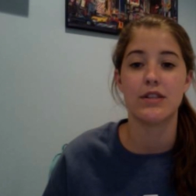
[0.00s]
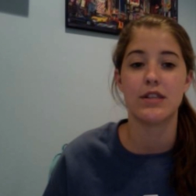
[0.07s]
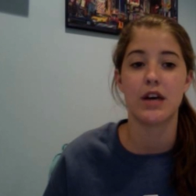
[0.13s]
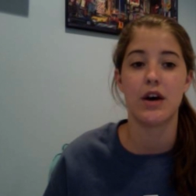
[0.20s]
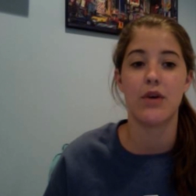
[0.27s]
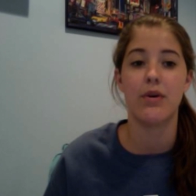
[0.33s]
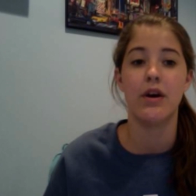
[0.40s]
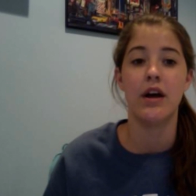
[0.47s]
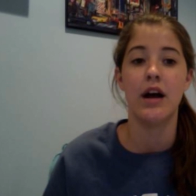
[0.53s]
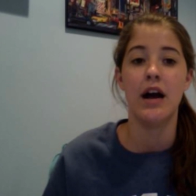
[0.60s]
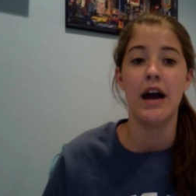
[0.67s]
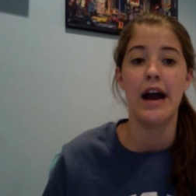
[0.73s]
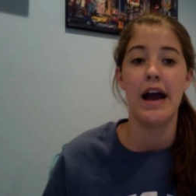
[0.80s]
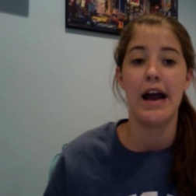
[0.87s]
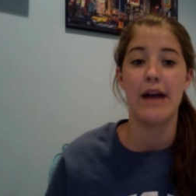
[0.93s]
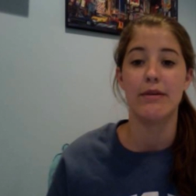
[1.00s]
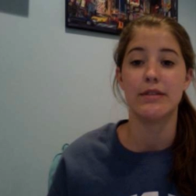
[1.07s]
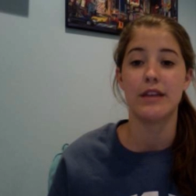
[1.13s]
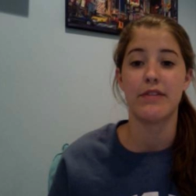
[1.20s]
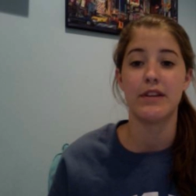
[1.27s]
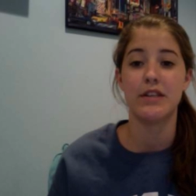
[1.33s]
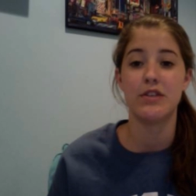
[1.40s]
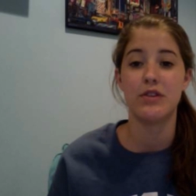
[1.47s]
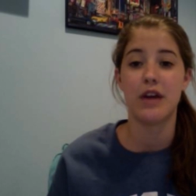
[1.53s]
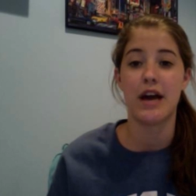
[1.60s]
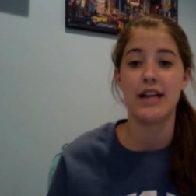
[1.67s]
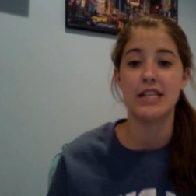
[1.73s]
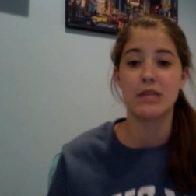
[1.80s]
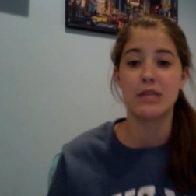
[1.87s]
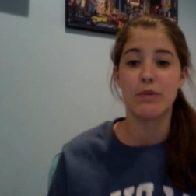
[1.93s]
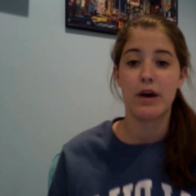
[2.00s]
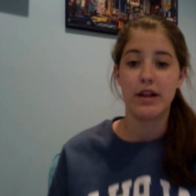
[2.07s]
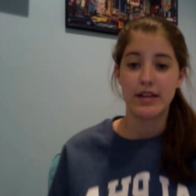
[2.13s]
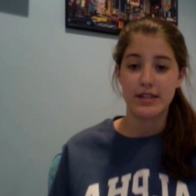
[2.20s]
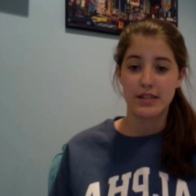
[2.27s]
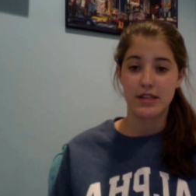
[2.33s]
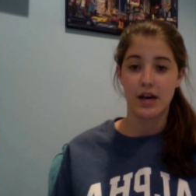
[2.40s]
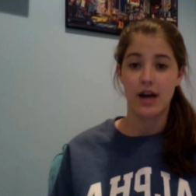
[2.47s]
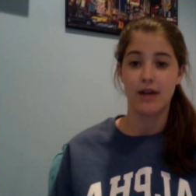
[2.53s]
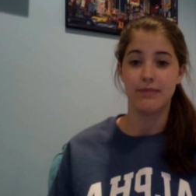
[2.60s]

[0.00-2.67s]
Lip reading: So I will definitely do that, as well as